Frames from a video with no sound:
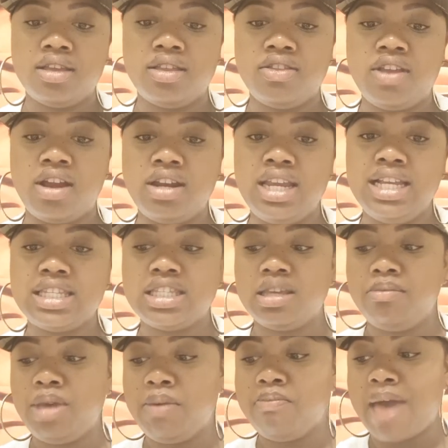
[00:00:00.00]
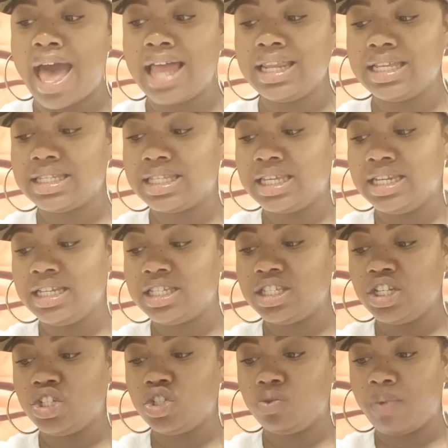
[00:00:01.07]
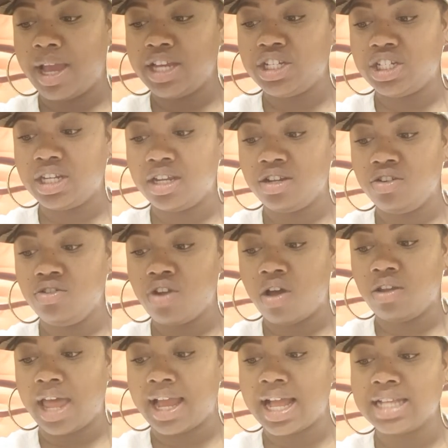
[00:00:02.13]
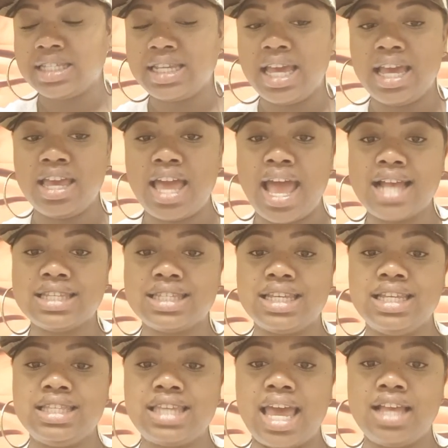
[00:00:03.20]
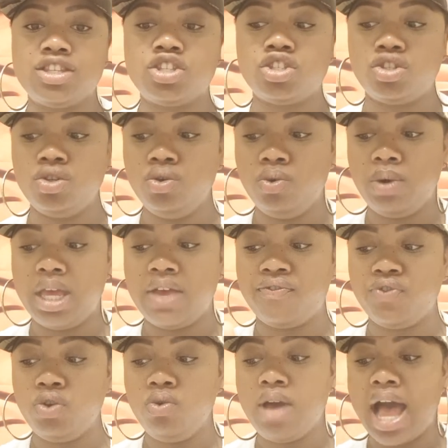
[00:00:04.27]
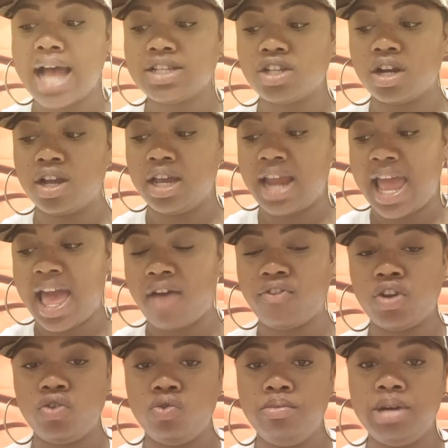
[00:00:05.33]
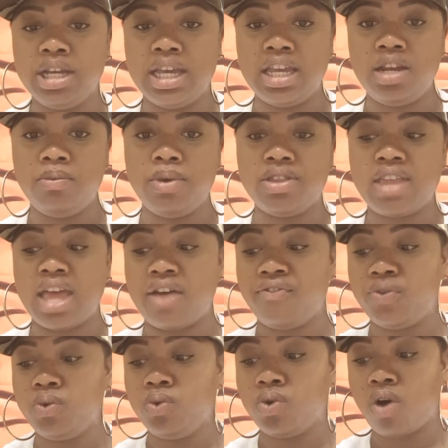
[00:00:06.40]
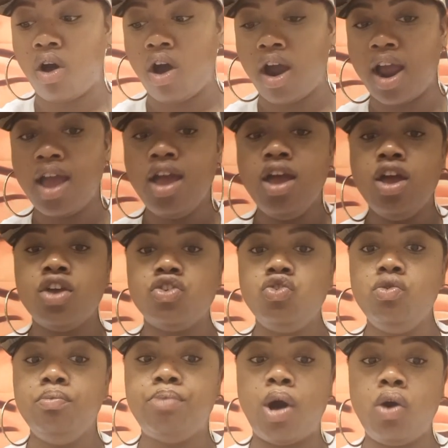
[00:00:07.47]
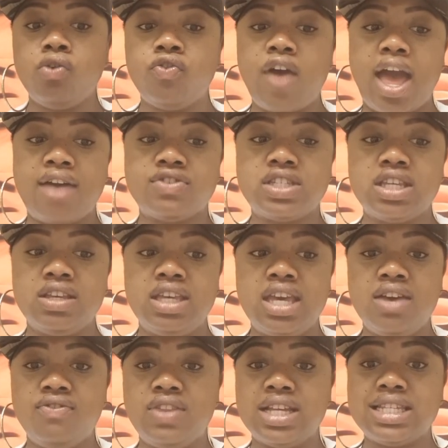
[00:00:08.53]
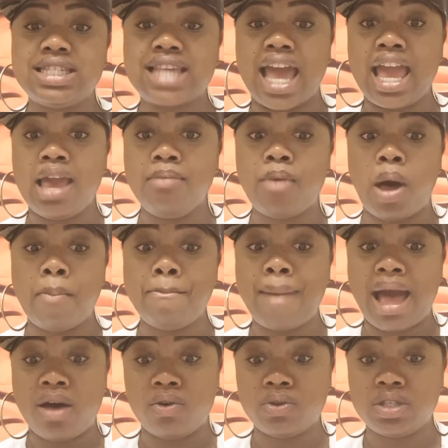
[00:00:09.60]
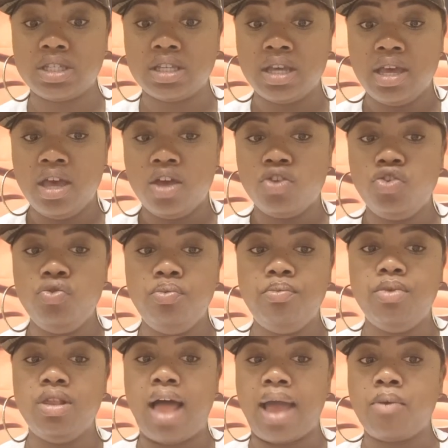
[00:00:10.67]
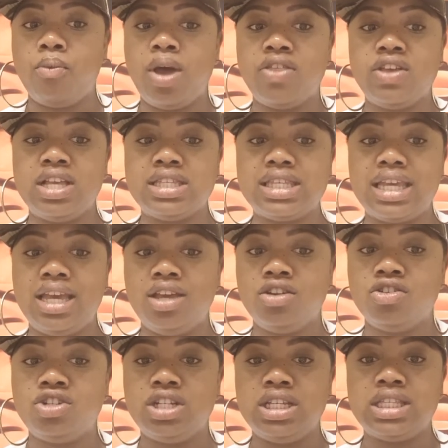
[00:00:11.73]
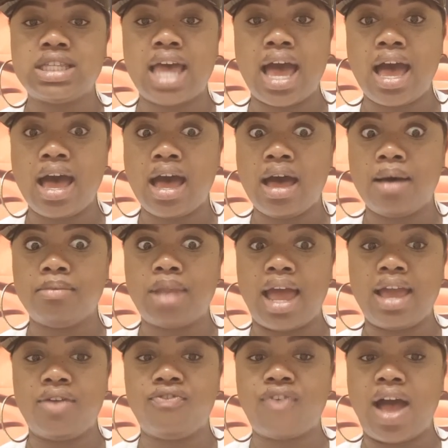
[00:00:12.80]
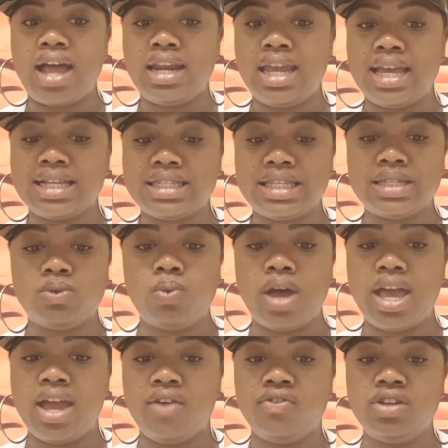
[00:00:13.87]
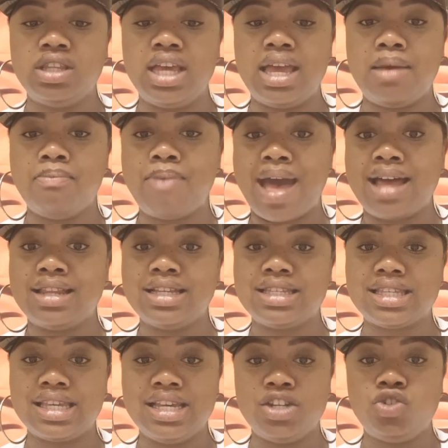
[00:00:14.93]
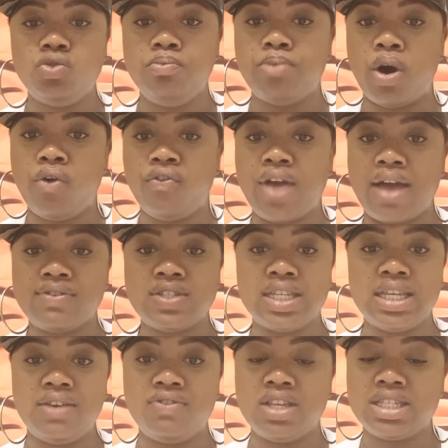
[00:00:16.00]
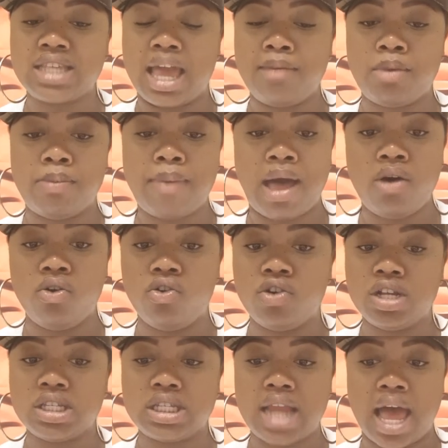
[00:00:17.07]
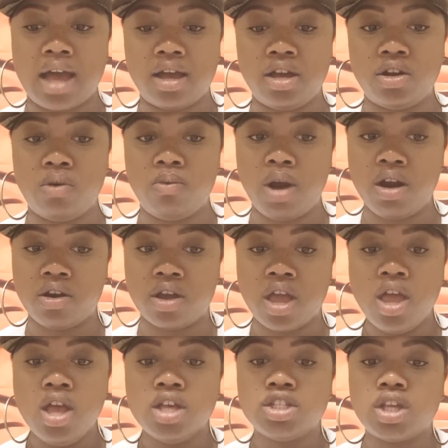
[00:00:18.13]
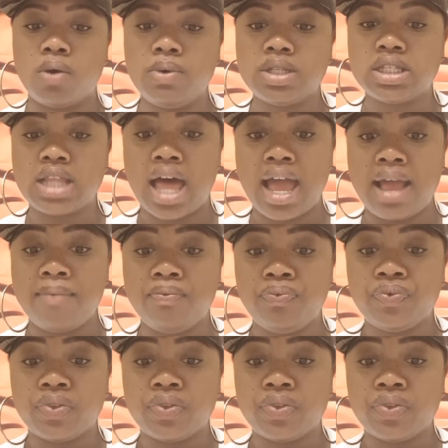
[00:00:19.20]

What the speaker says: there needs to be balance in this situation. You know, like I said, it takes two. If you guys are going to have a new beginning with that Fool card, you both have to give the same amount. You, like, whether it's energy, time, like finances, whatever the imbalance is, you both have to give the same amount or it's not going to work. So it's like,